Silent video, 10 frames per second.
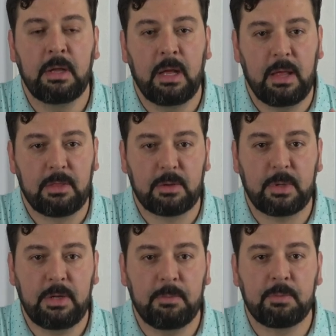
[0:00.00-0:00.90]
And
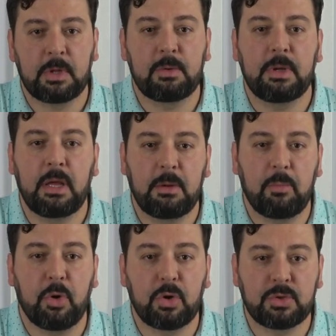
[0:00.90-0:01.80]
3, create a
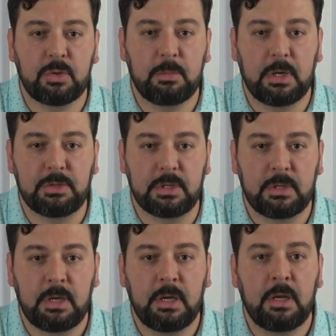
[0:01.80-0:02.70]
personal budget.
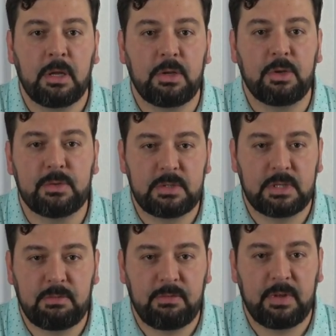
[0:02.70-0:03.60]
Use
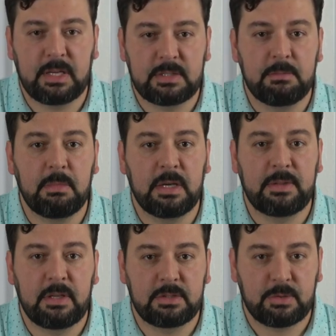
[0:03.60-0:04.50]
this fixed
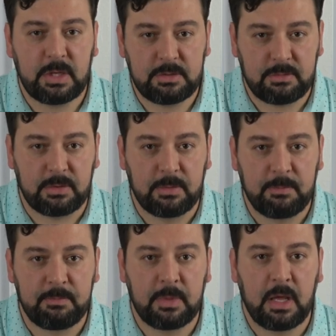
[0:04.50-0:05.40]
monthly transfer
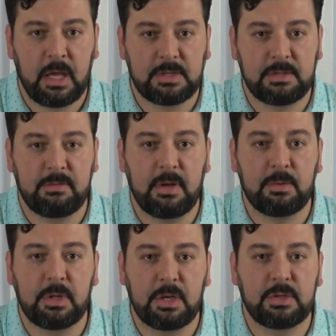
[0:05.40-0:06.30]
as the
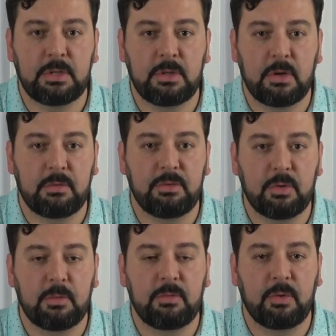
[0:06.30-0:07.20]
foundation
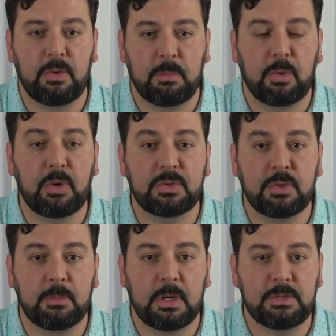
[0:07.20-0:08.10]
for your
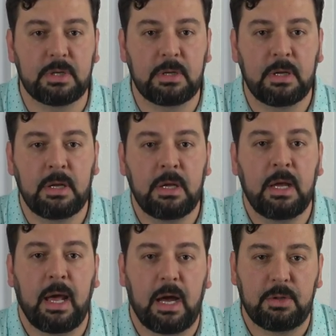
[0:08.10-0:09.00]
personal budget.
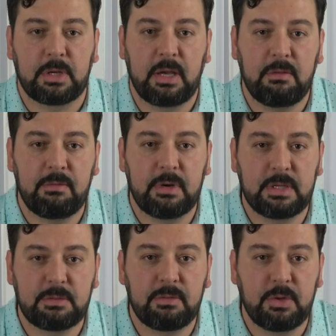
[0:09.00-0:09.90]
Allocate
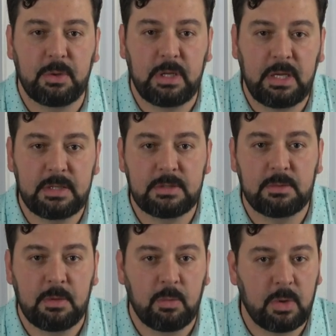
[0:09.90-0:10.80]
funds for your
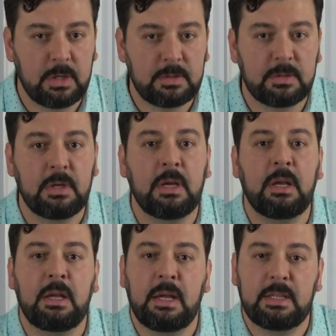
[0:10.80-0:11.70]
needs, wants,
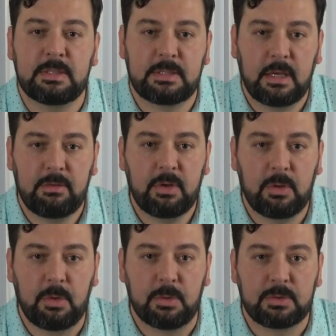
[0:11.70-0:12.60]
and saving
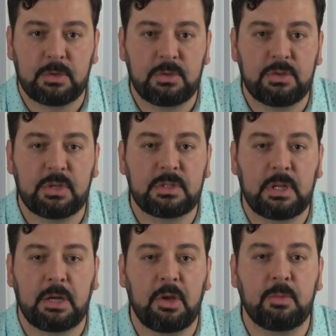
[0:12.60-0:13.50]
goals, just
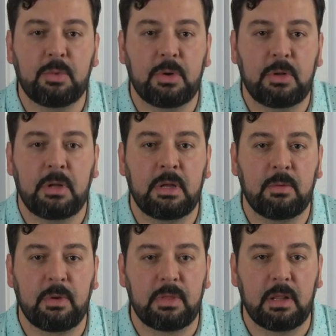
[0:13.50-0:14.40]
like you would
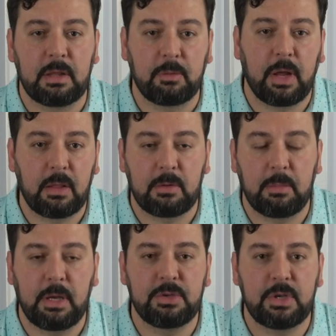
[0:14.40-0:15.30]
with a regular
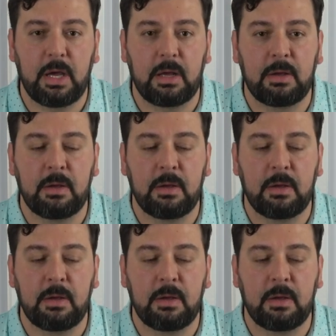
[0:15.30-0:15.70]
paycheck.